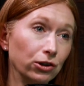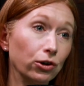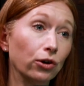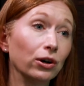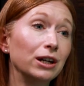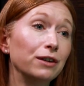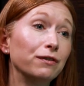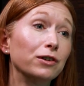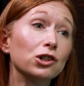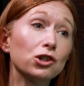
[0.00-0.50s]
not
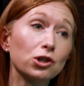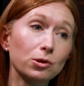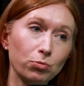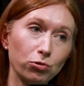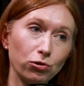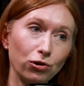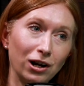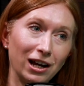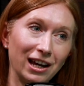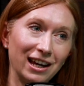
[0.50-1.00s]
even just
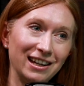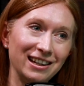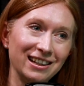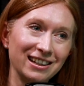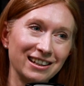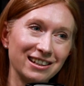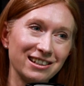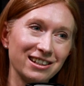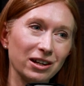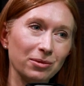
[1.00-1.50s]

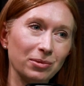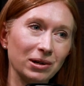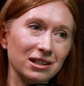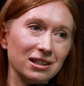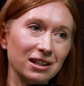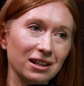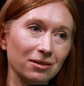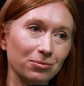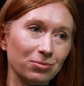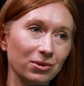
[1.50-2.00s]

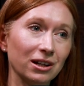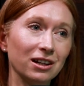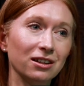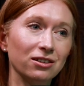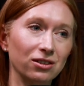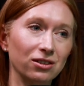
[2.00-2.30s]
pre-diabetic, but